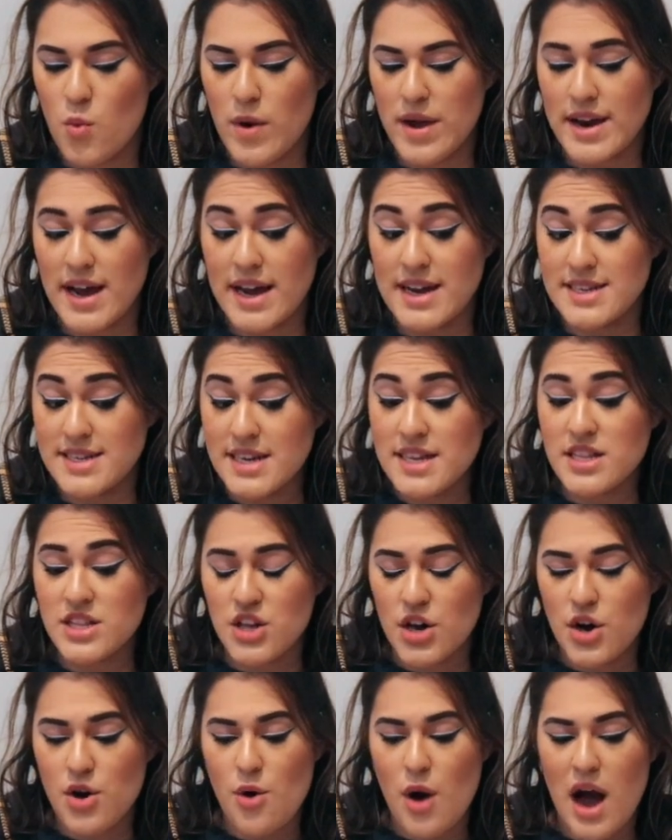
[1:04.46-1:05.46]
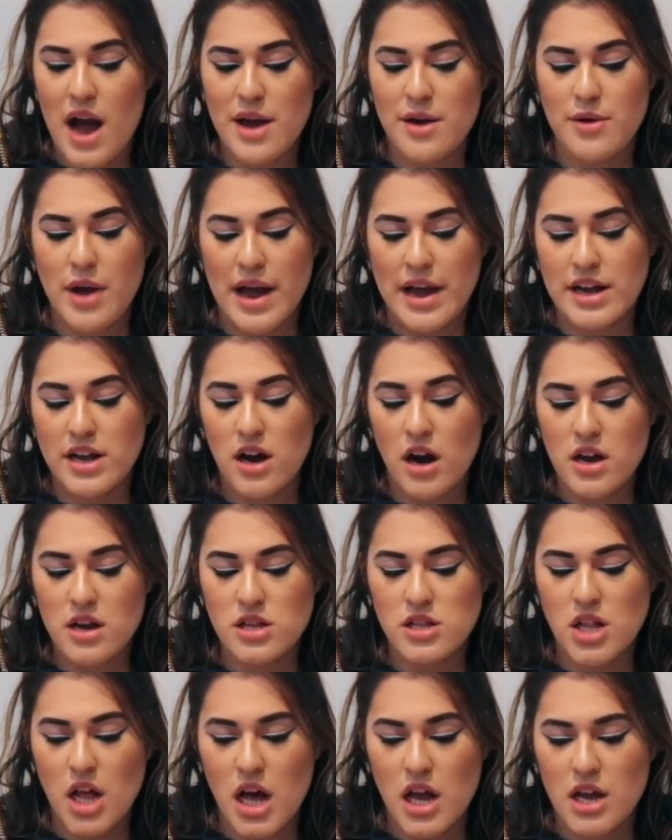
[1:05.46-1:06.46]
when I did though, I
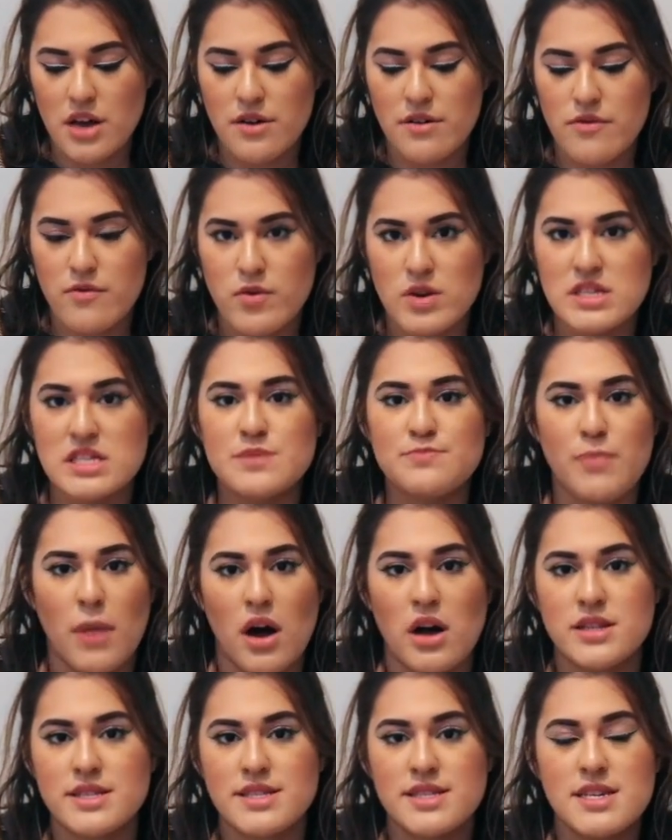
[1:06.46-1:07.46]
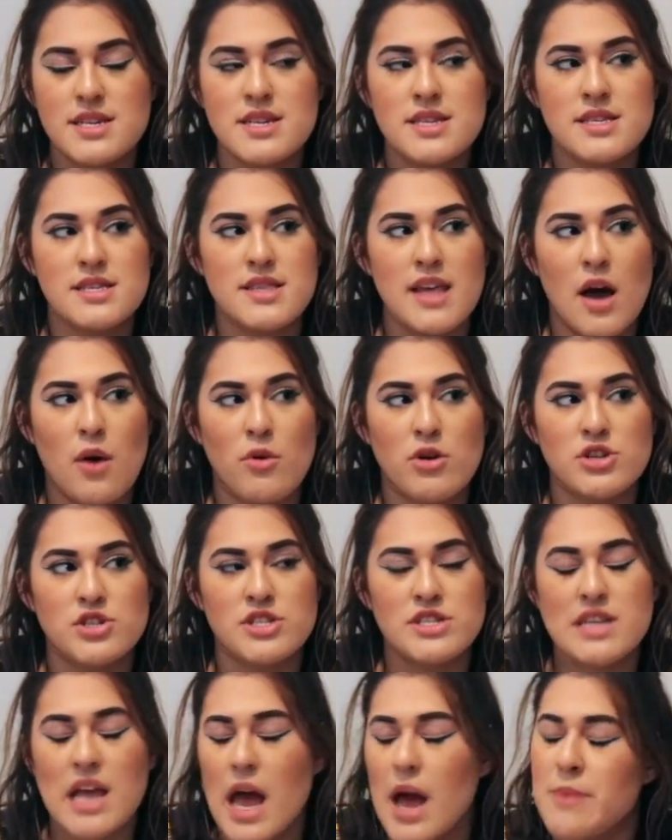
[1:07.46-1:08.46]
got a lot of responses that were
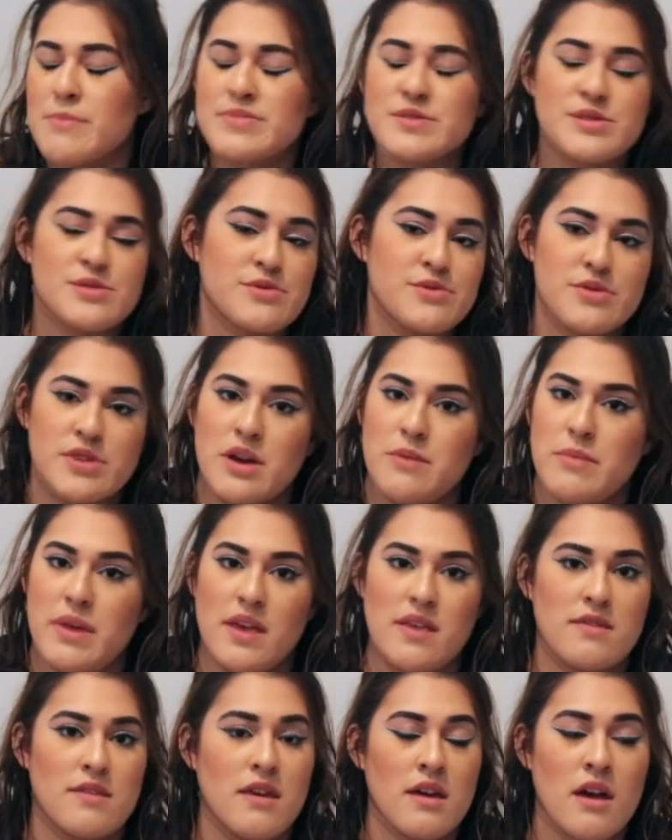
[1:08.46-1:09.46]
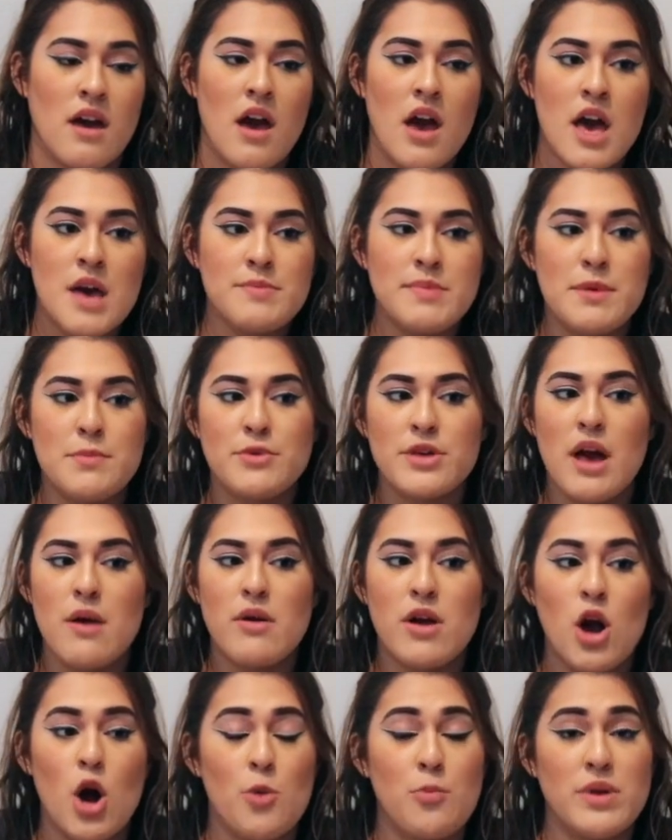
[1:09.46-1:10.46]
just absolutely amazing. People that
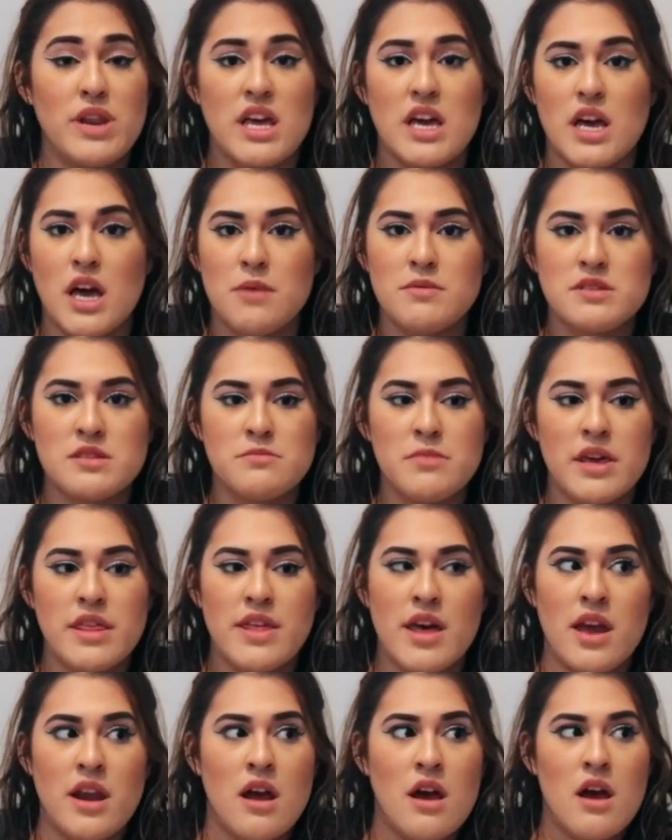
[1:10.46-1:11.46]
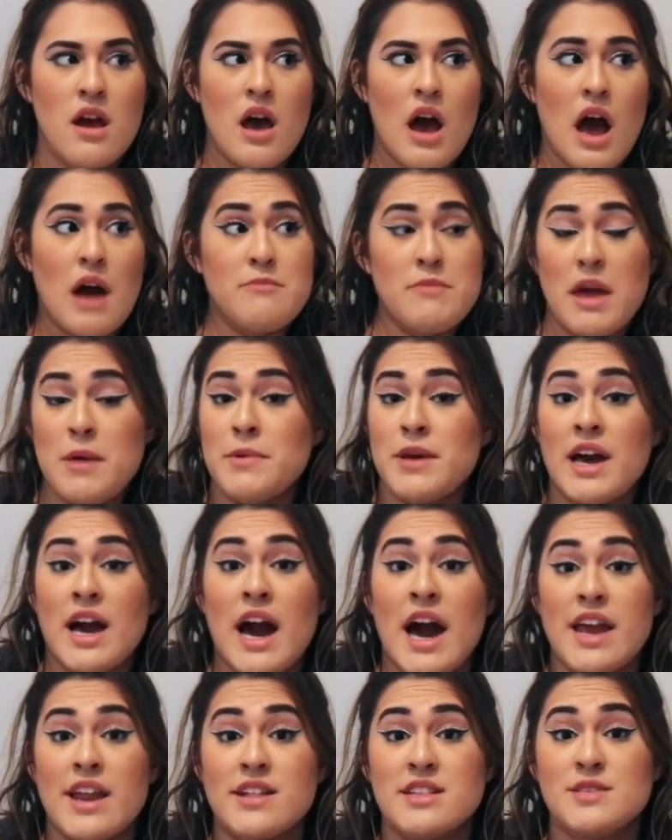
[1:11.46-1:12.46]
were opening up to me that maybe I
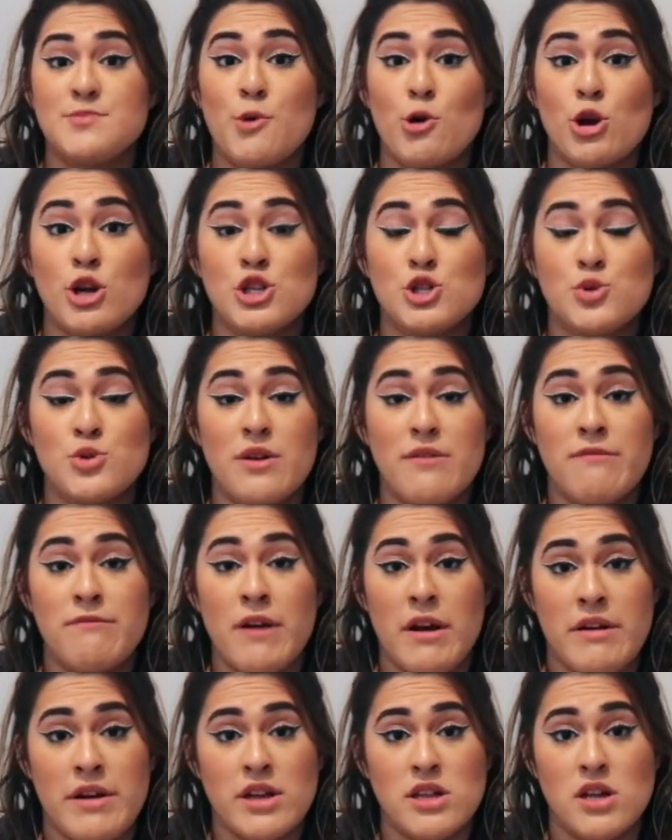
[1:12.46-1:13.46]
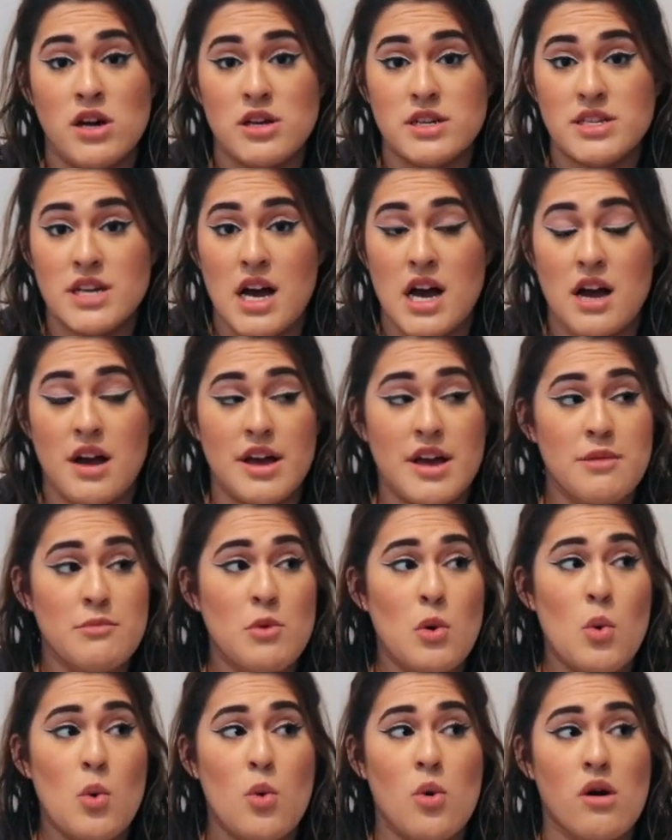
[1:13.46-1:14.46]
hadn't spoken to in a very long
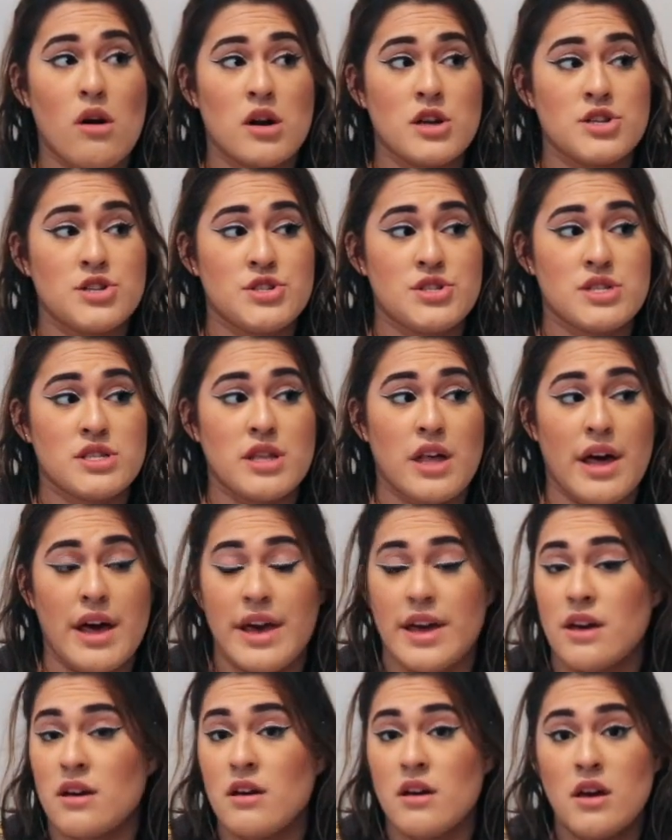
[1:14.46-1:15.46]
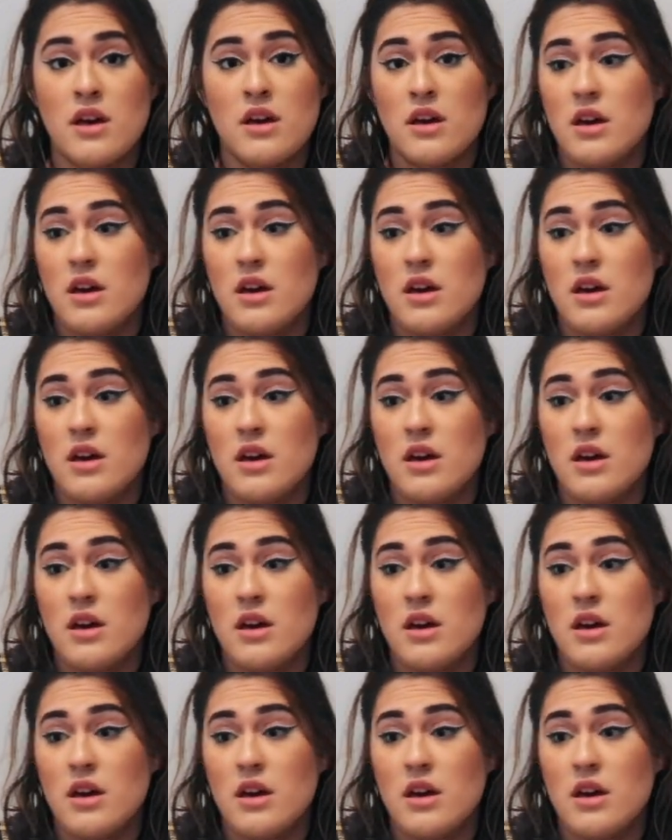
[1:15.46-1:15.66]
time, or just like